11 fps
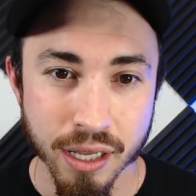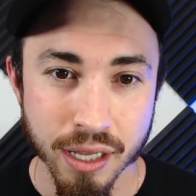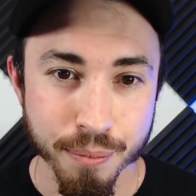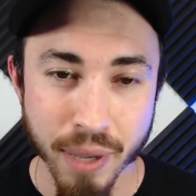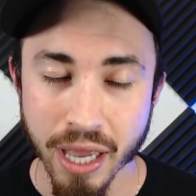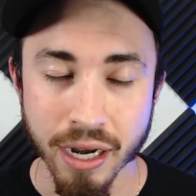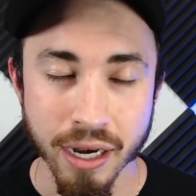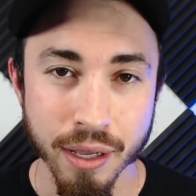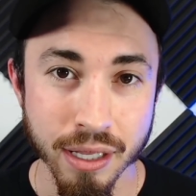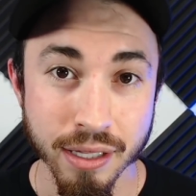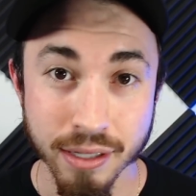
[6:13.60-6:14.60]
man, uh,
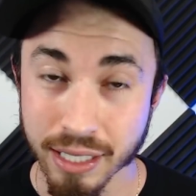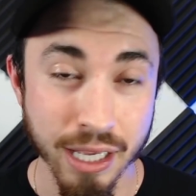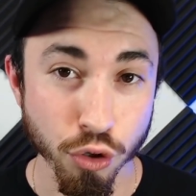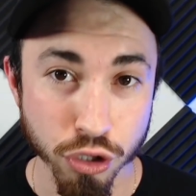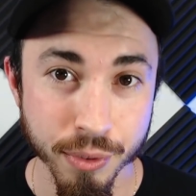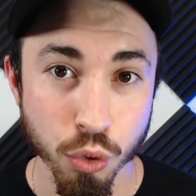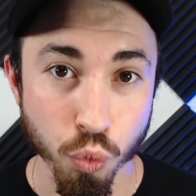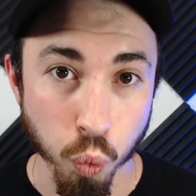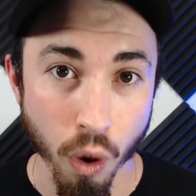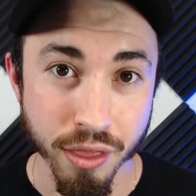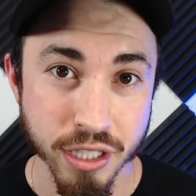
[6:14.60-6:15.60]
he ultimately
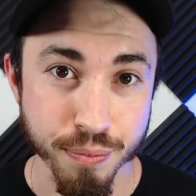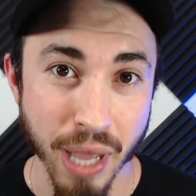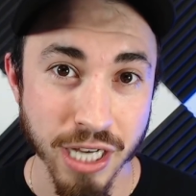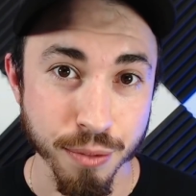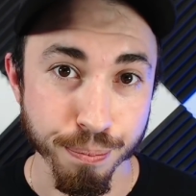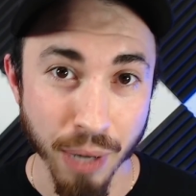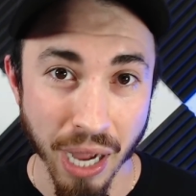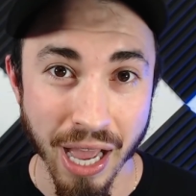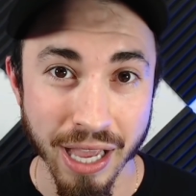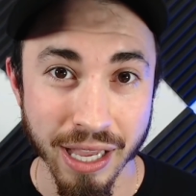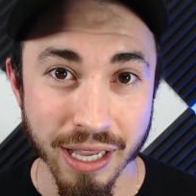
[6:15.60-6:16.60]
won this match
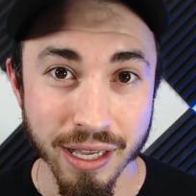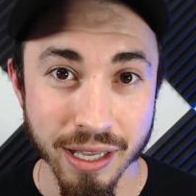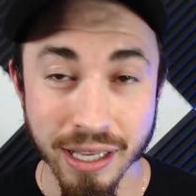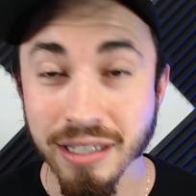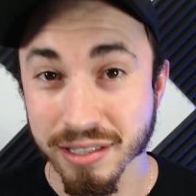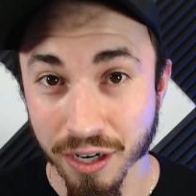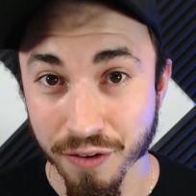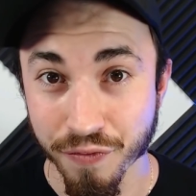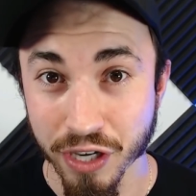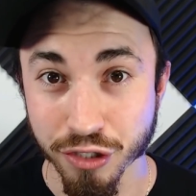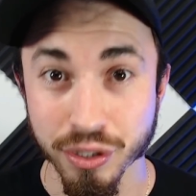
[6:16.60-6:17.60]
by in sudden
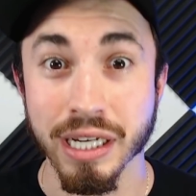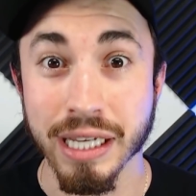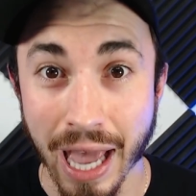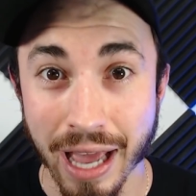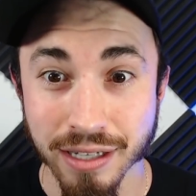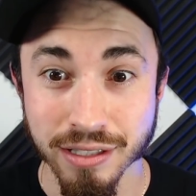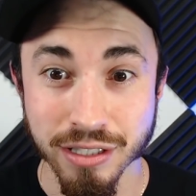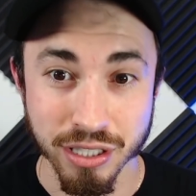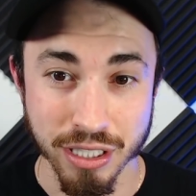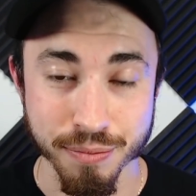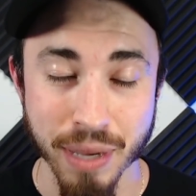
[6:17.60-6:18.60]
victory again, just like
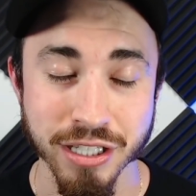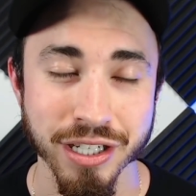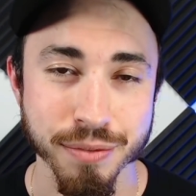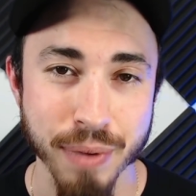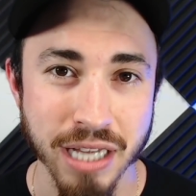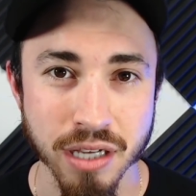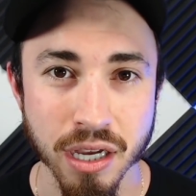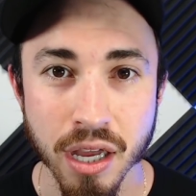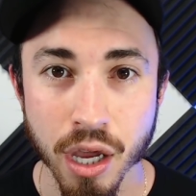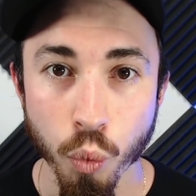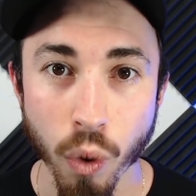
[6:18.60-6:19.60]
his match against Massa.
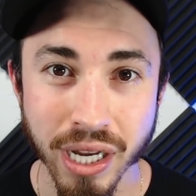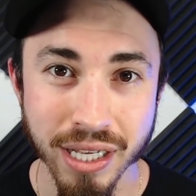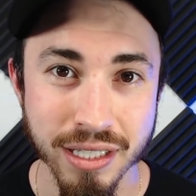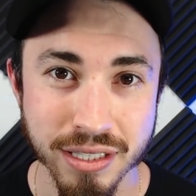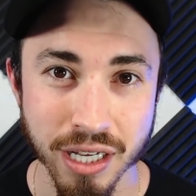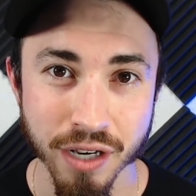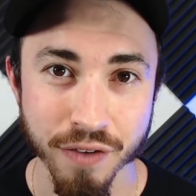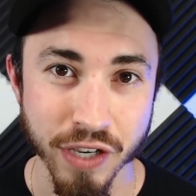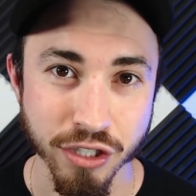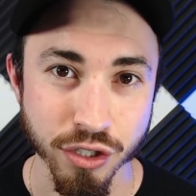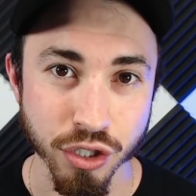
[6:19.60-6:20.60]
Won it in sudden
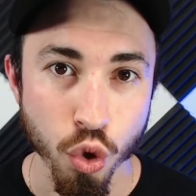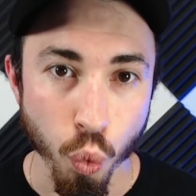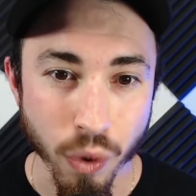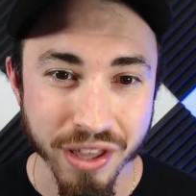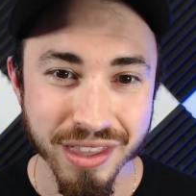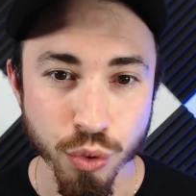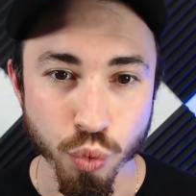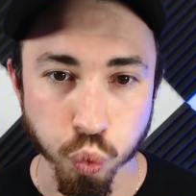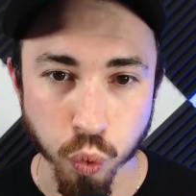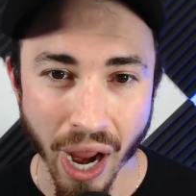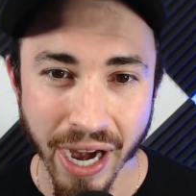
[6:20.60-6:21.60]
victory with the
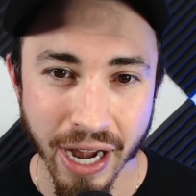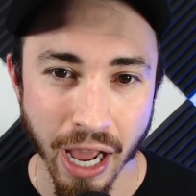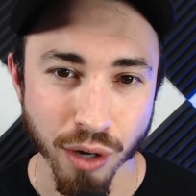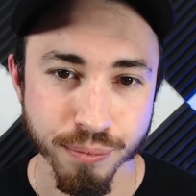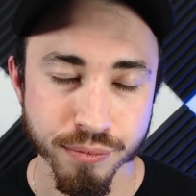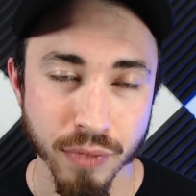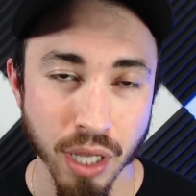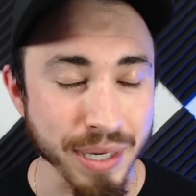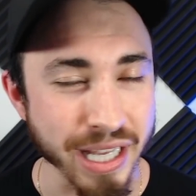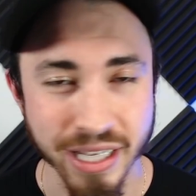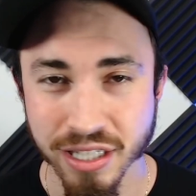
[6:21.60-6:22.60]
ride out I mean,
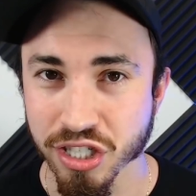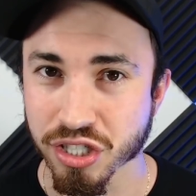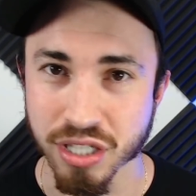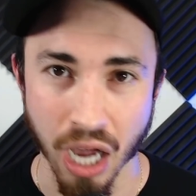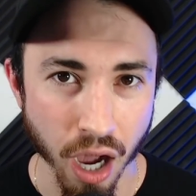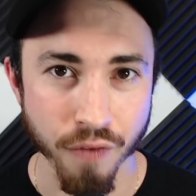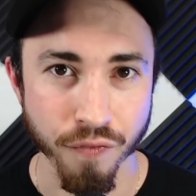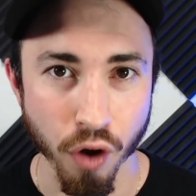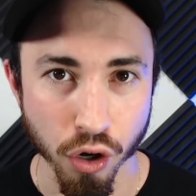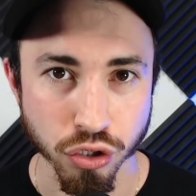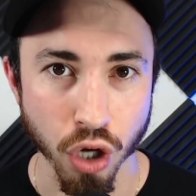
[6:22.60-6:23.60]
he's just tough
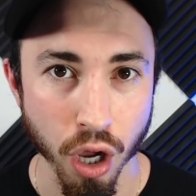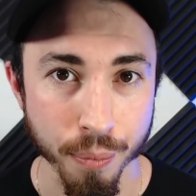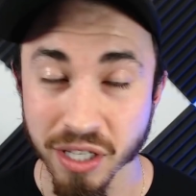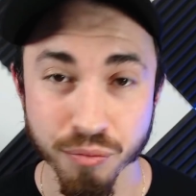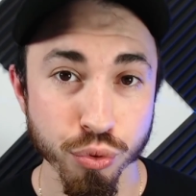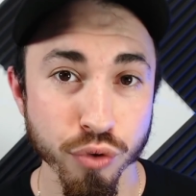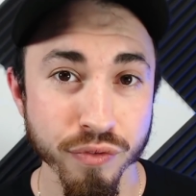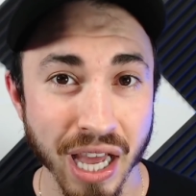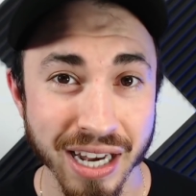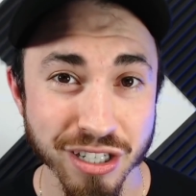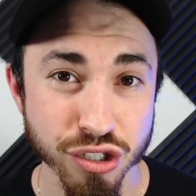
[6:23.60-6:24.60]
on top. He even proved that
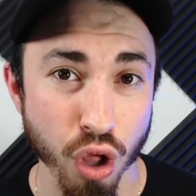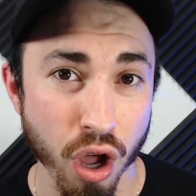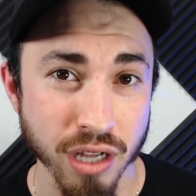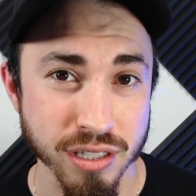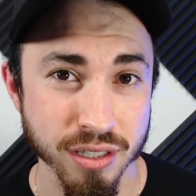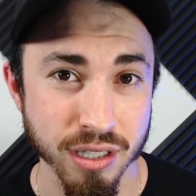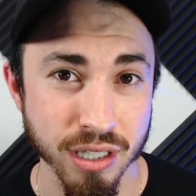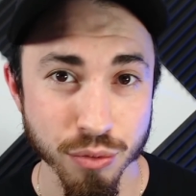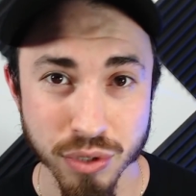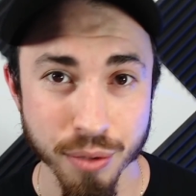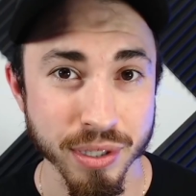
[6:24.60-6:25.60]
in his loss. He was
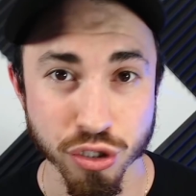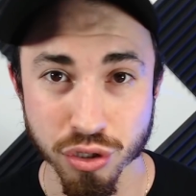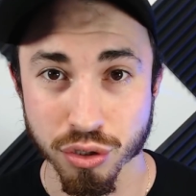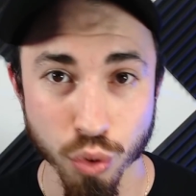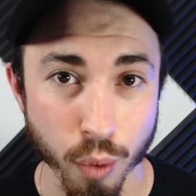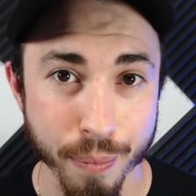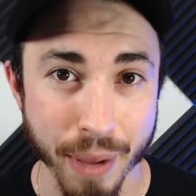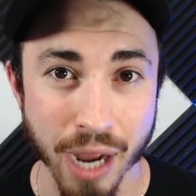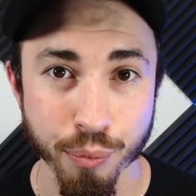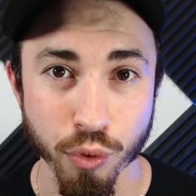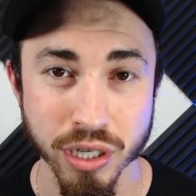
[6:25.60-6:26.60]
able to score back
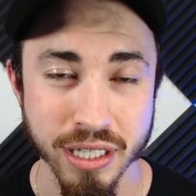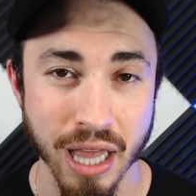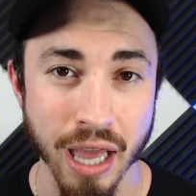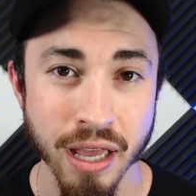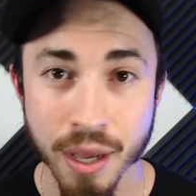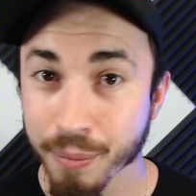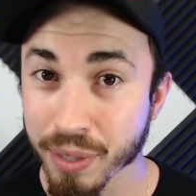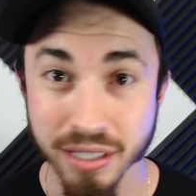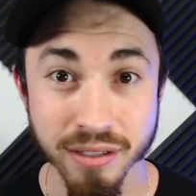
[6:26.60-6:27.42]
points in that. But